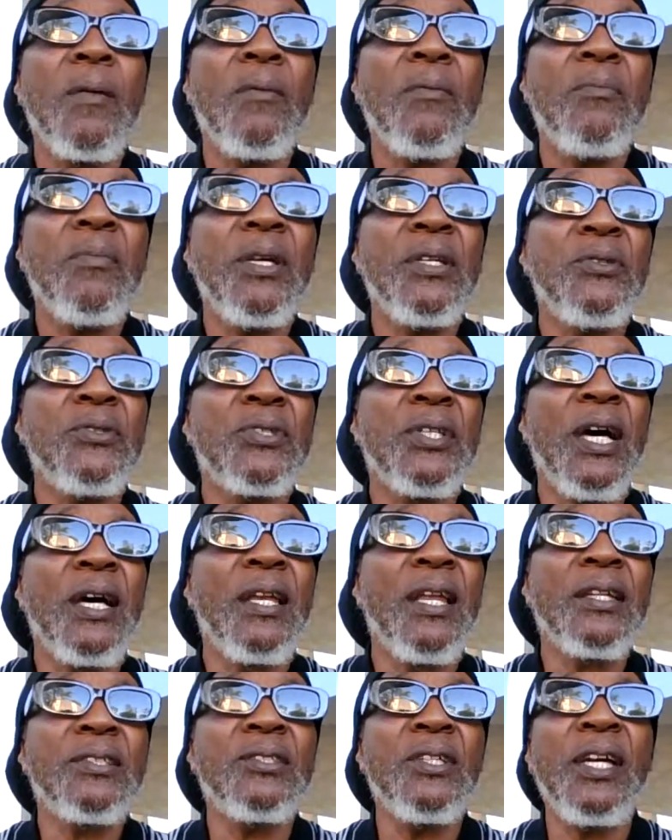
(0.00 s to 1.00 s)
man, you sound
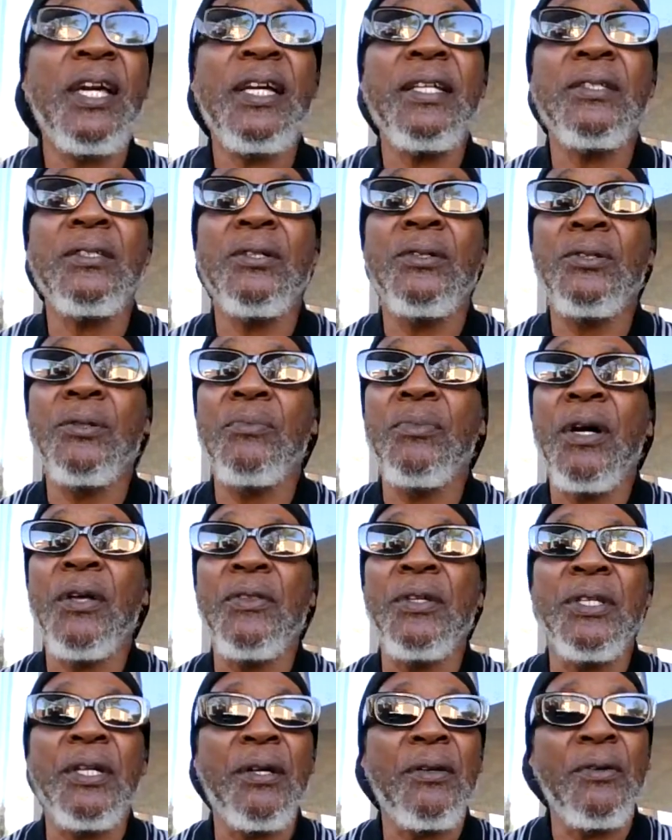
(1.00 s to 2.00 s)
like you're hating on the
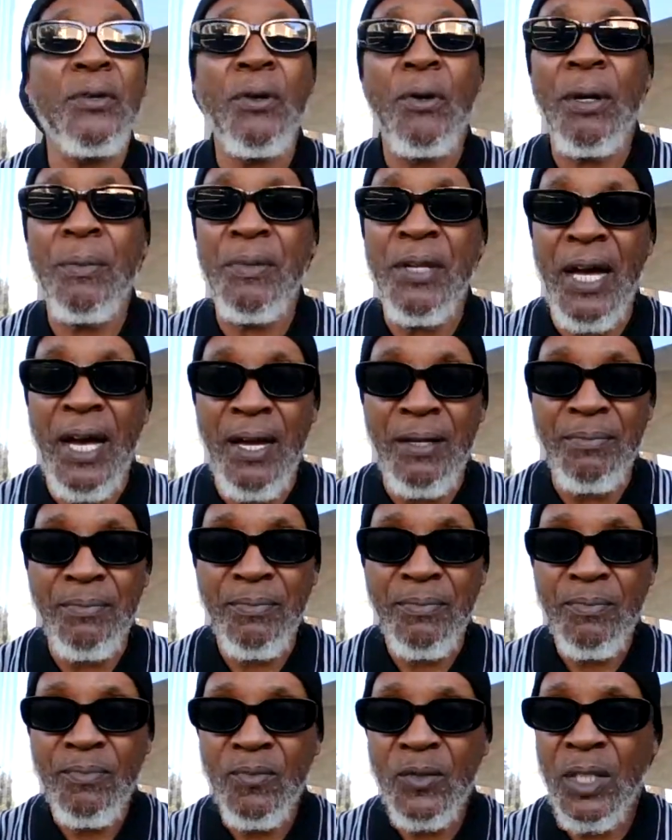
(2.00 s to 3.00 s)
brother. No, I'm not.
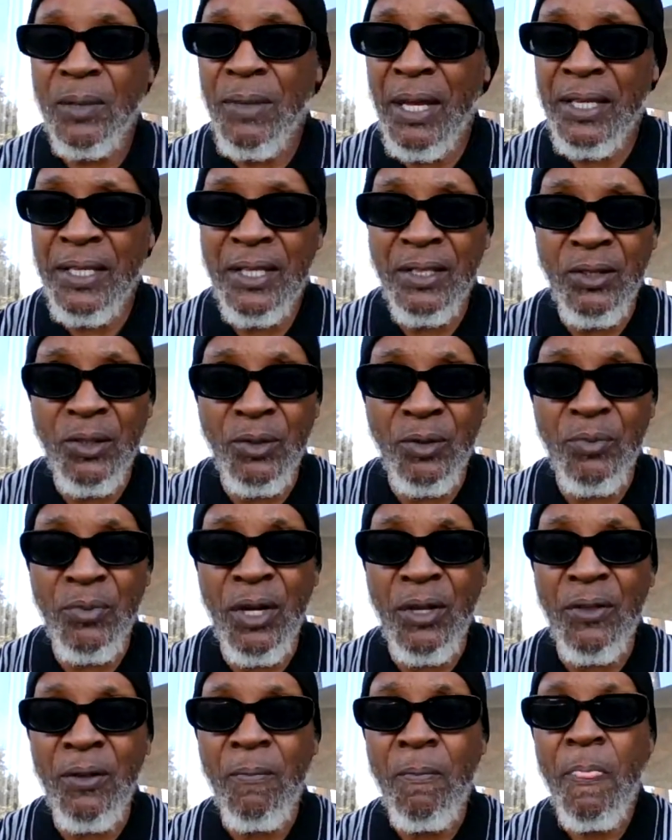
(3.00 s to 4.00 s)
I'm not hating on the
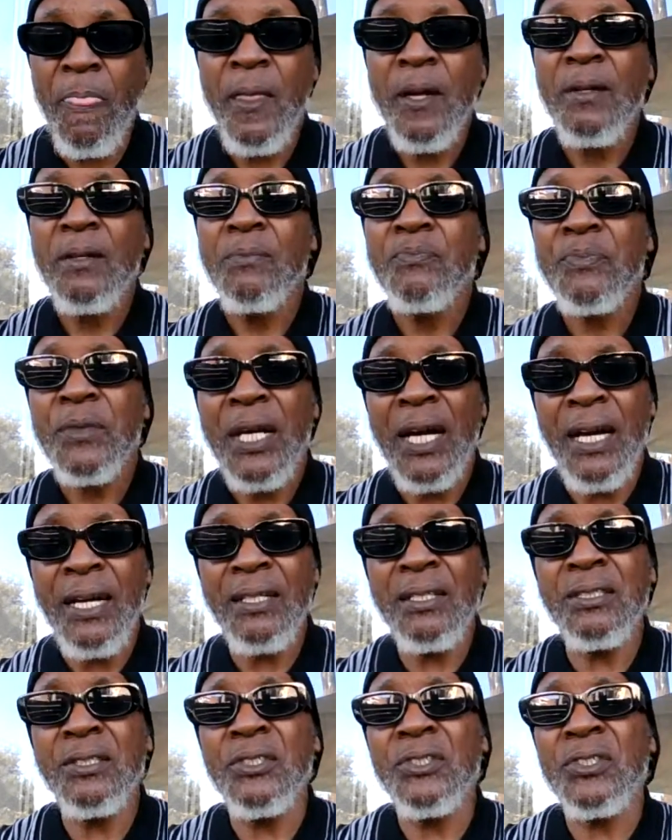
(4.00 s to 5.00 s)
brother. I
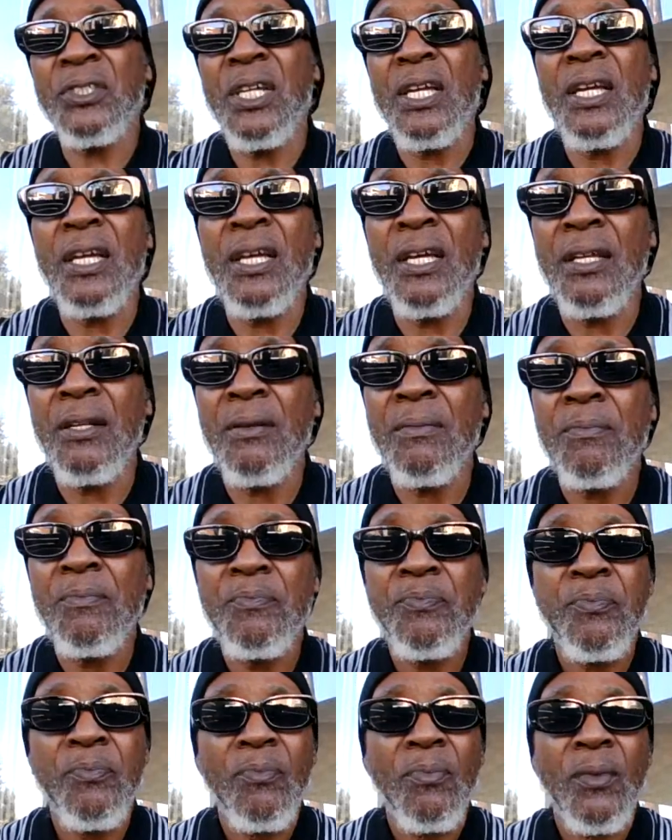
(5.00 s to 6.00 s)
understand.
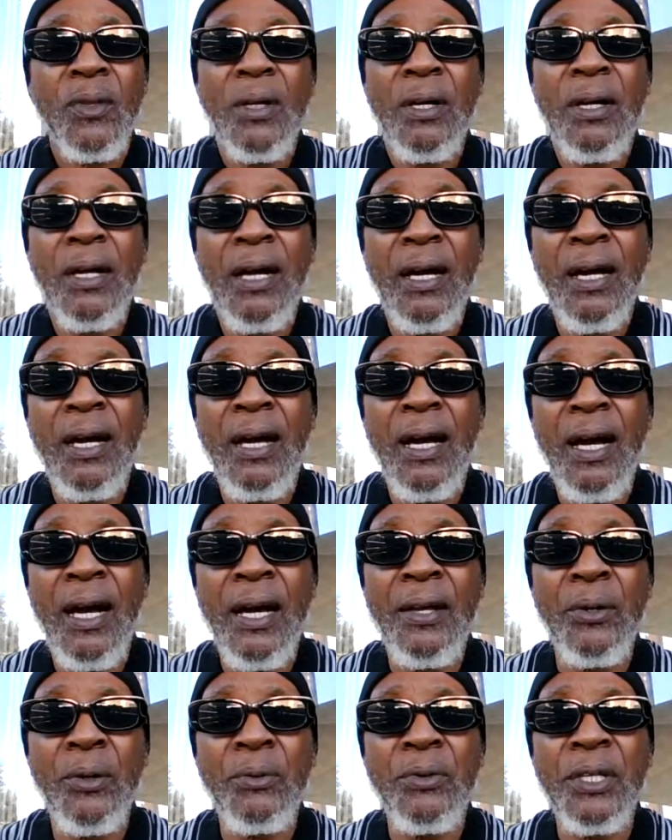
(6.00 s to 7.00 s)

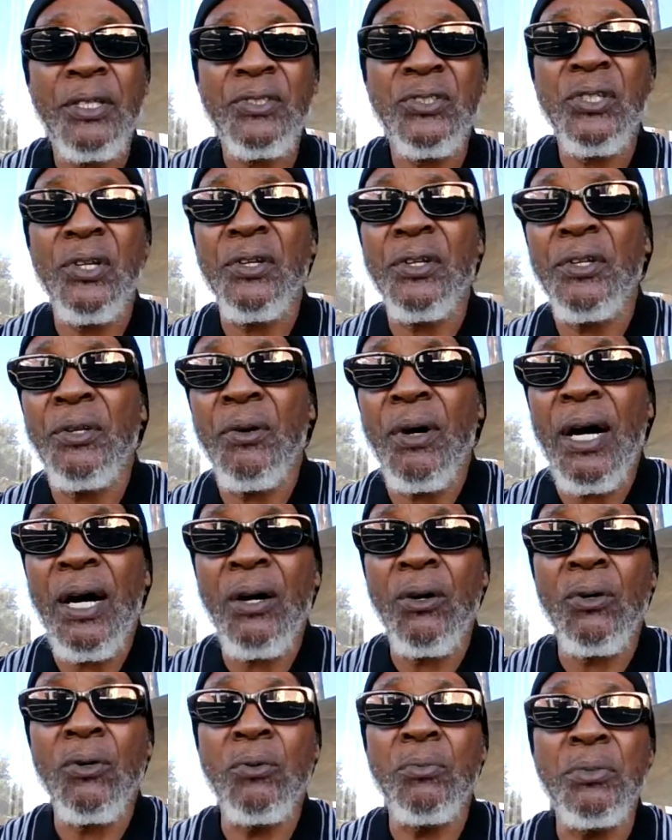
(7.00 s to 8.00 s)
I don't necessarily know how
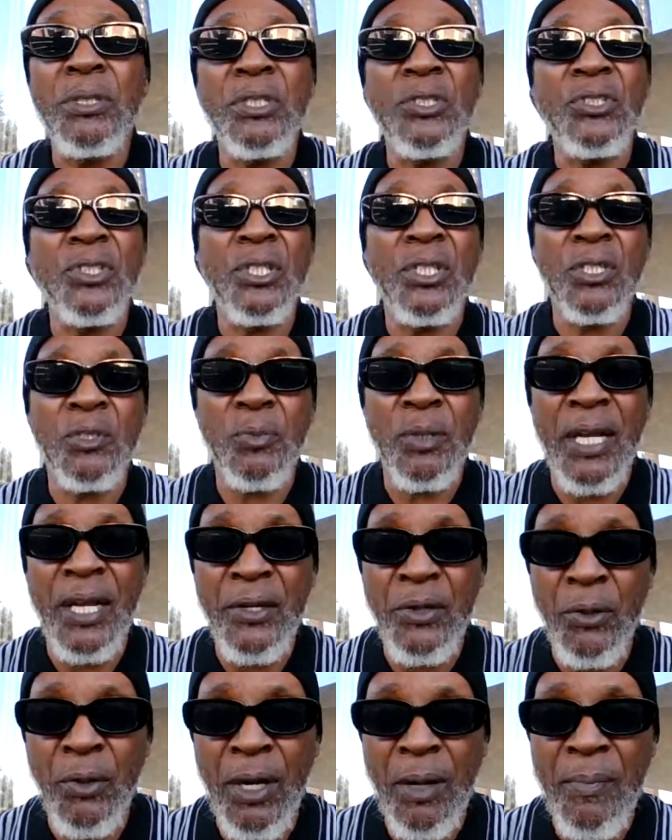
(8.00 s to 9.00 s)
old Meech is, but I
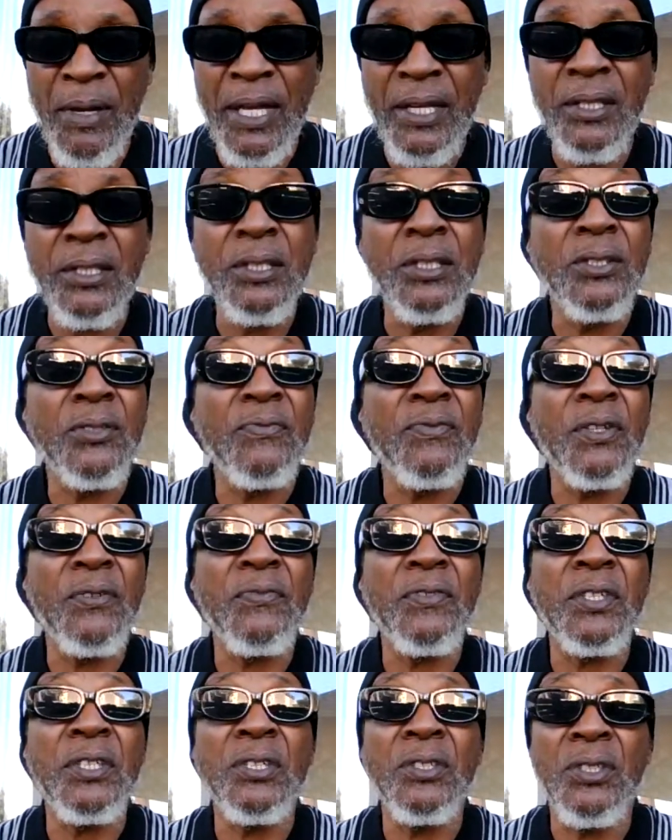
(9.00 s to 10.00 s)
know I'm at least
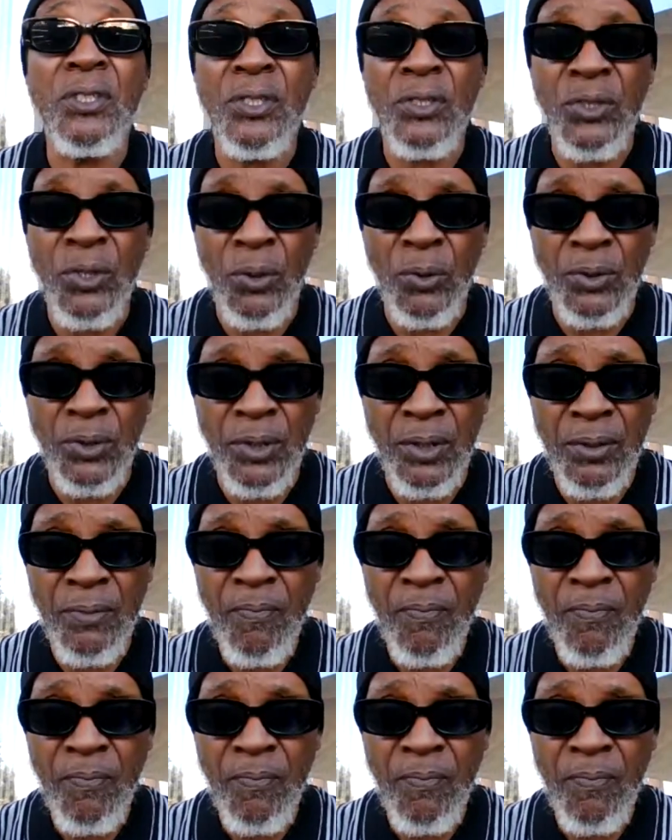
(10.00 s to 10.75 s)
15 years older.